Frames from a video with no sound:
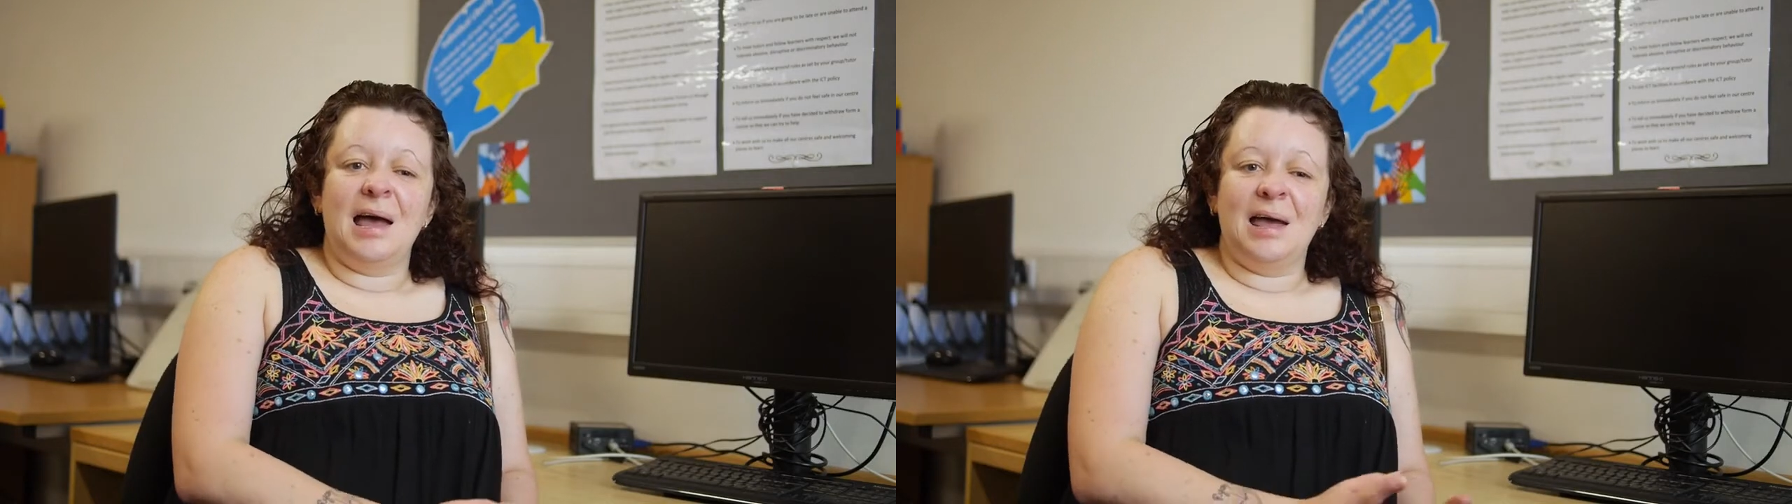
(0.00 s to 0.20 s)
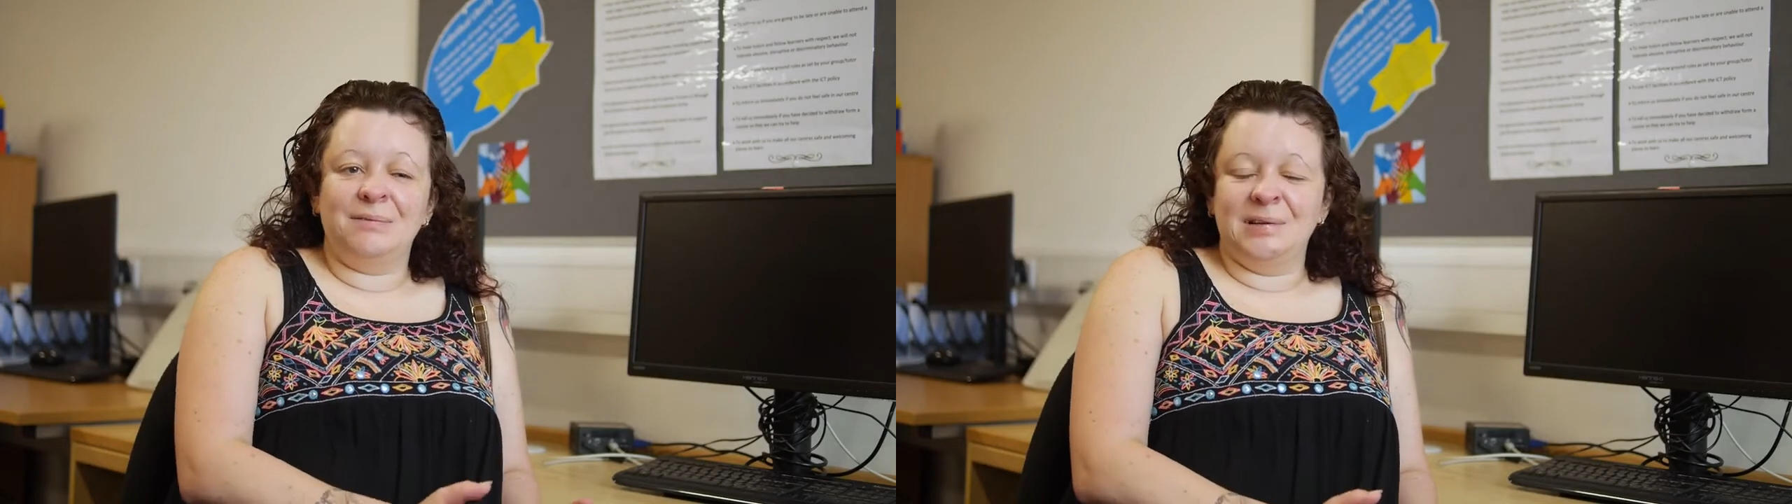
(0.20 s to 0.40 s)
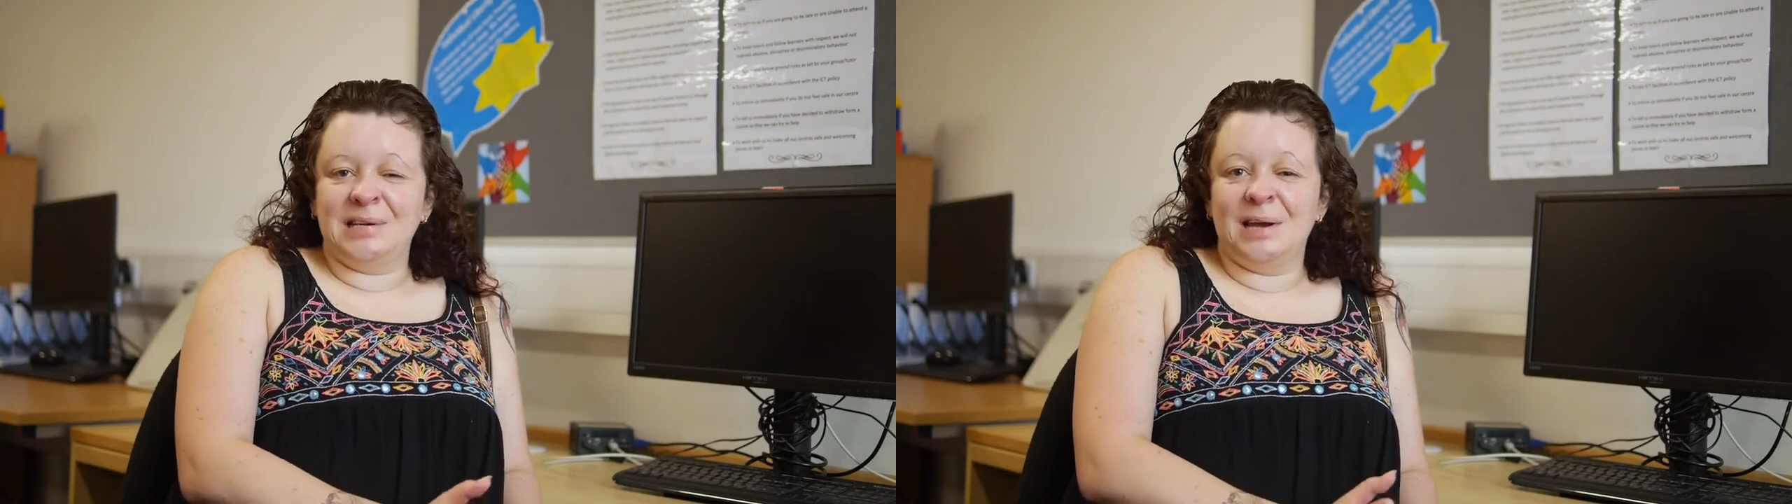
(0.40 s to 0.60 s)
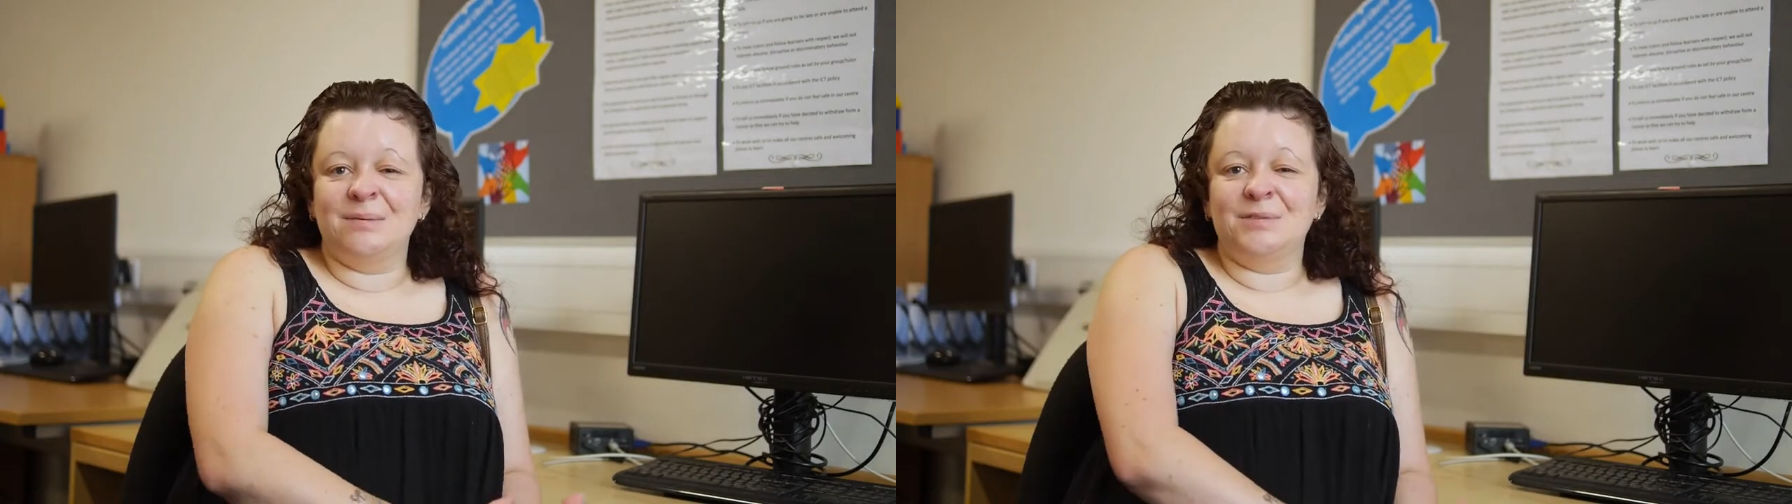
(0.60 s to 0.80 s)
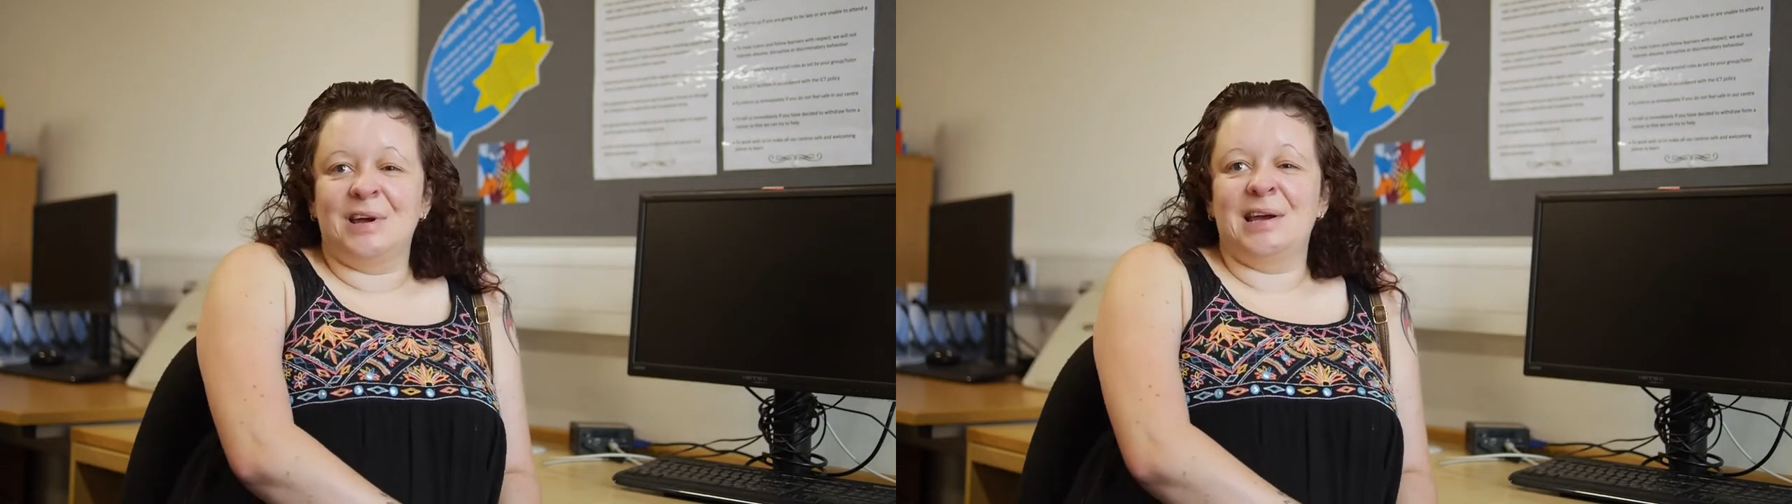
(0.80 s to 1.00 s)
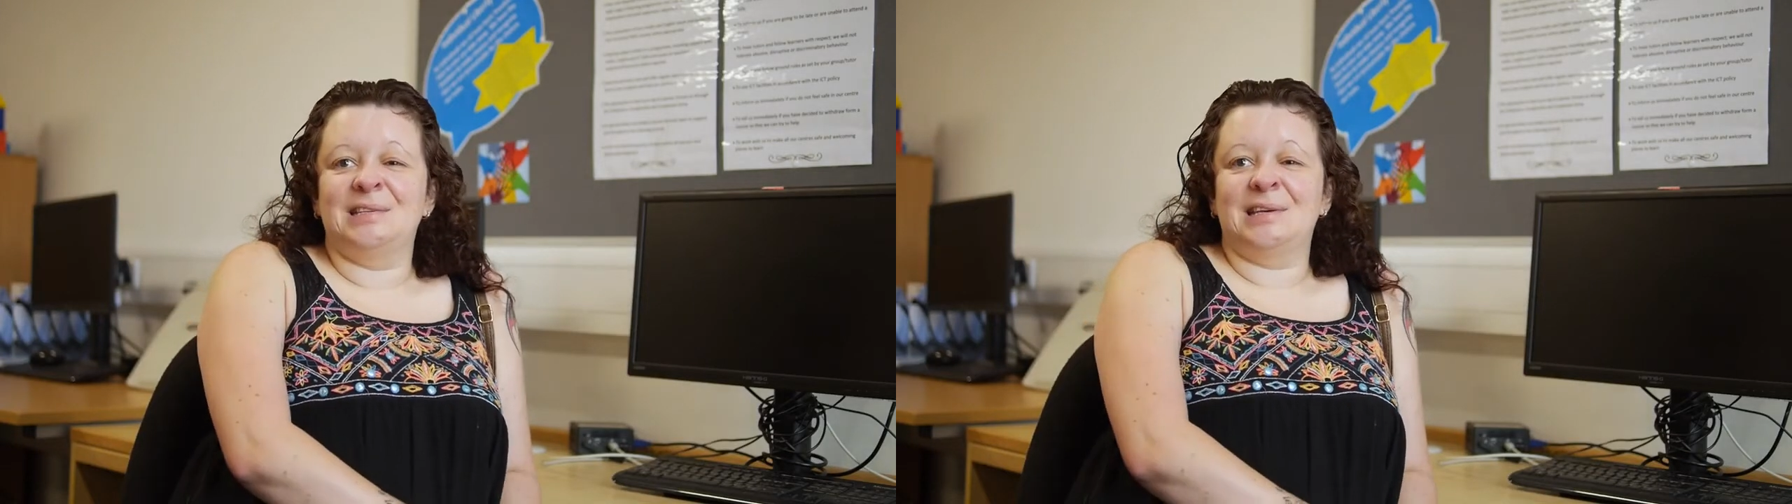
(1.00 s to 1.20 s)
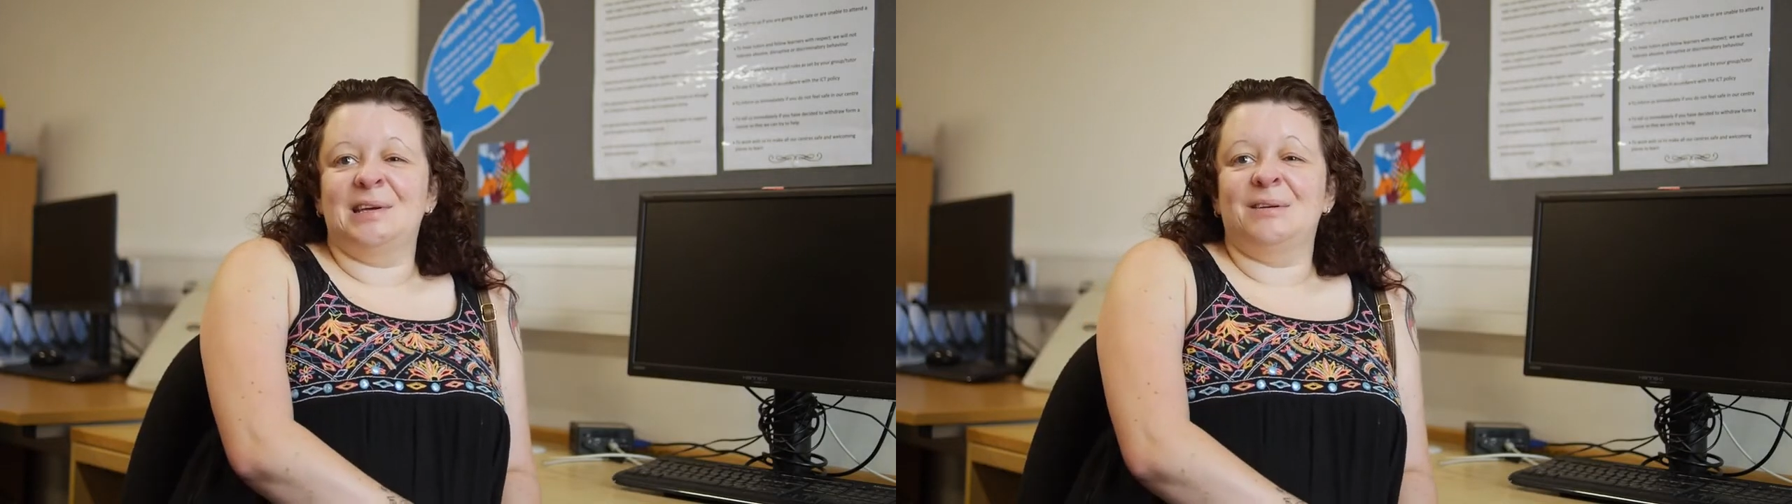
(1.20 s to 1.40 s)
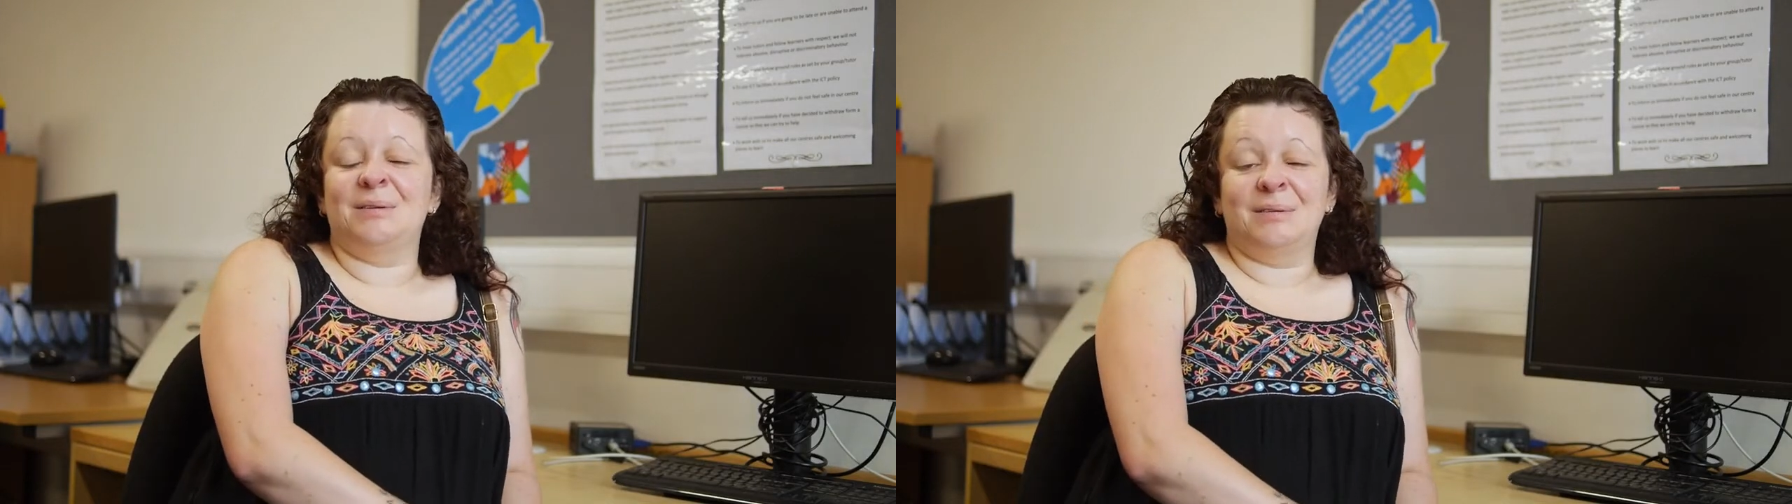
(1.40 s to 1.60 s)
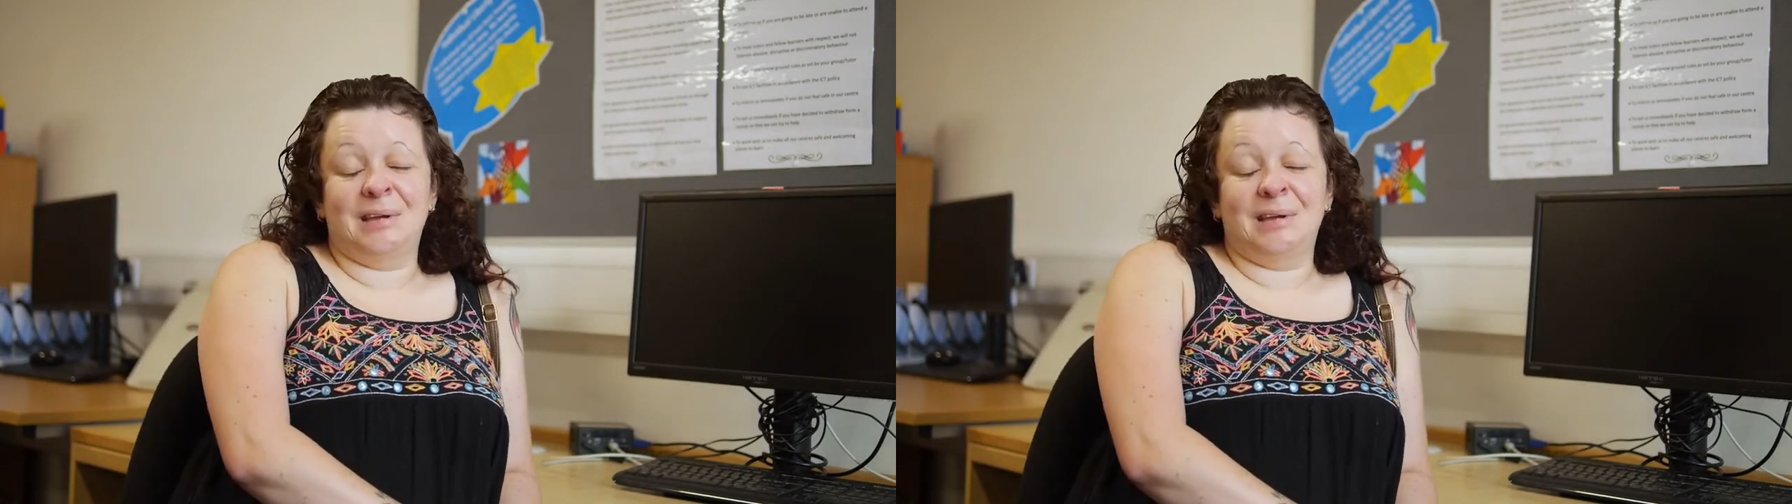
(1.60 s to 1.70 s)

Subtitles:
every time I've tried it